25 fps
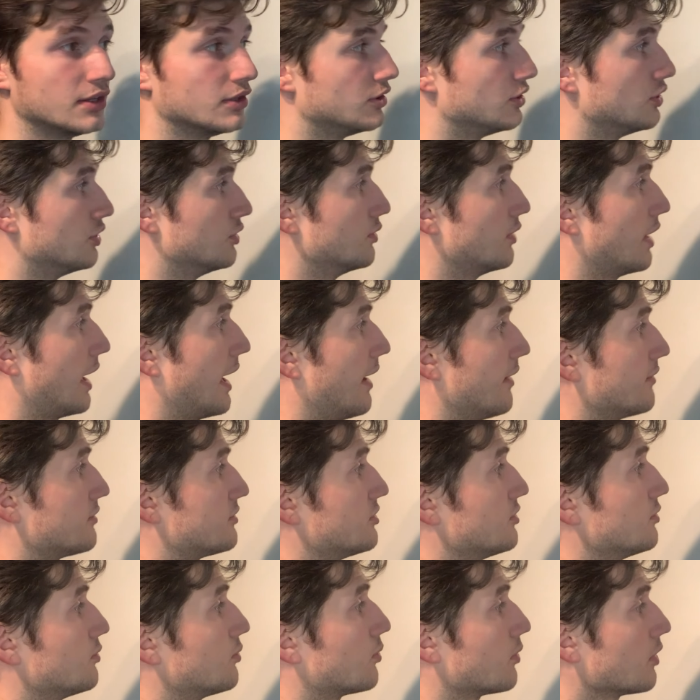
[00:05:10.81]
You have
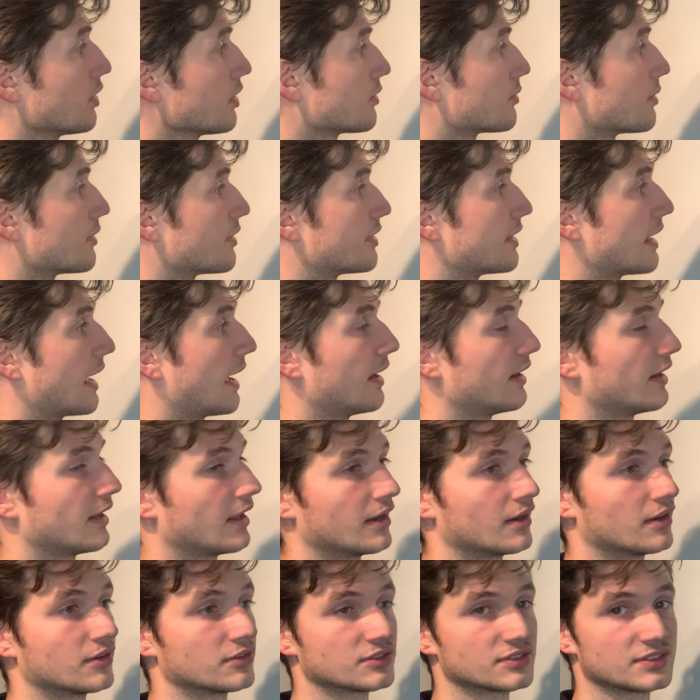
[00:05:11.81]
to work with that
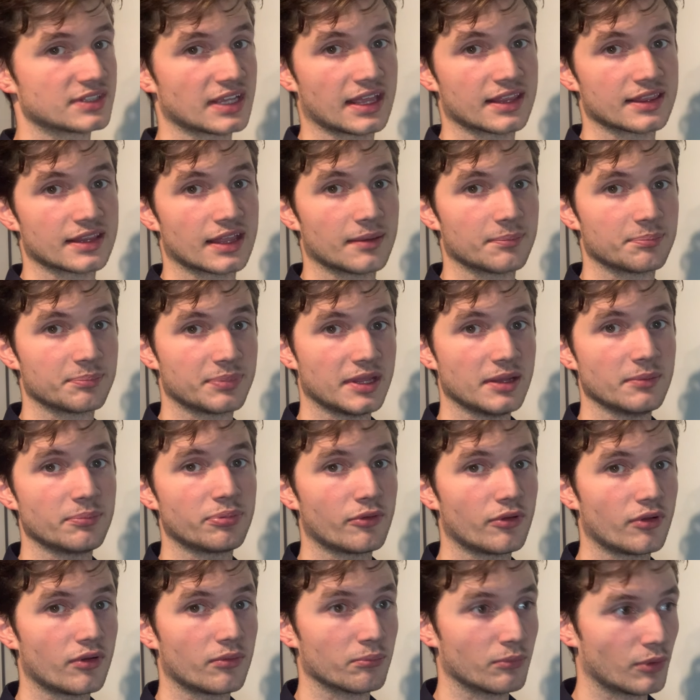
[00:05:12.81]
and understand that
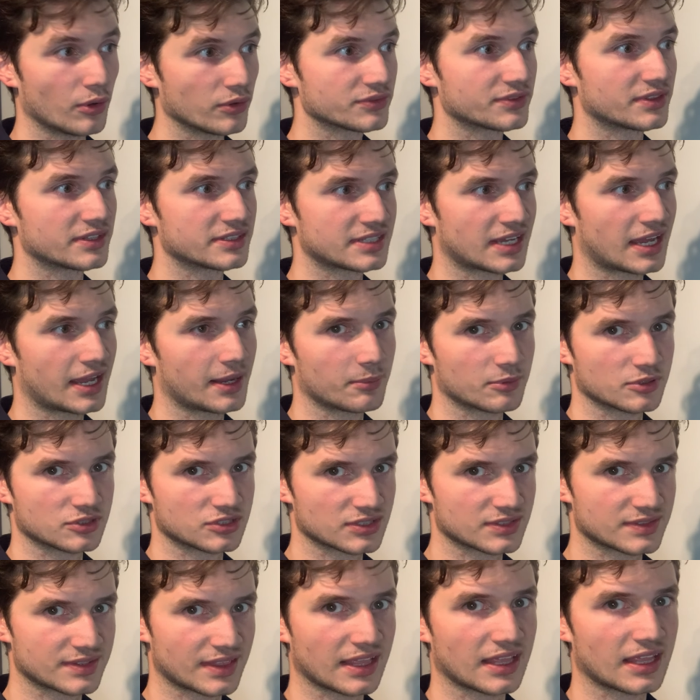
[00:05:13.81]
people most of the time are
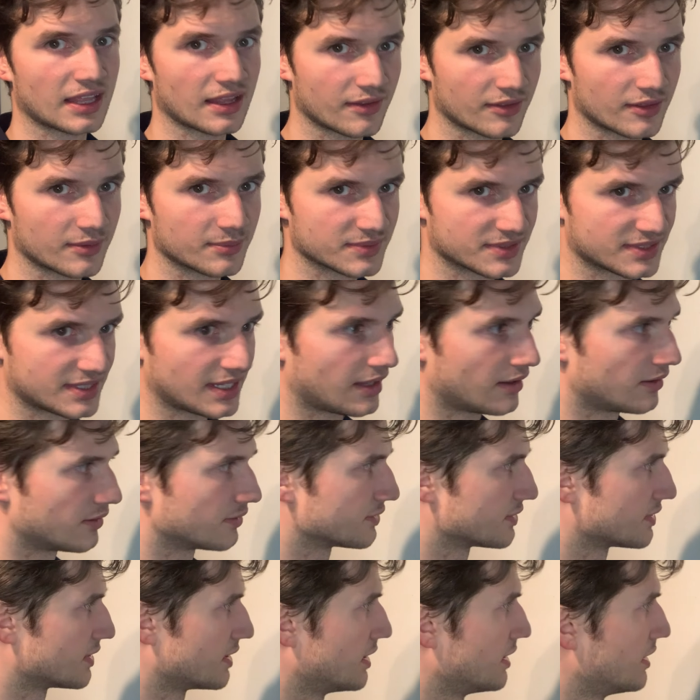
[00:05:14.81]
just thinking of
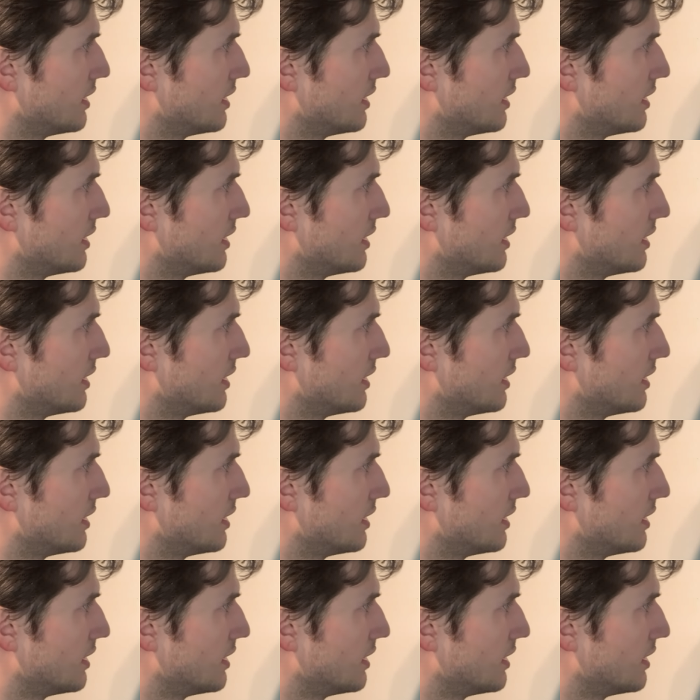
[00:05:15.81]
themselves.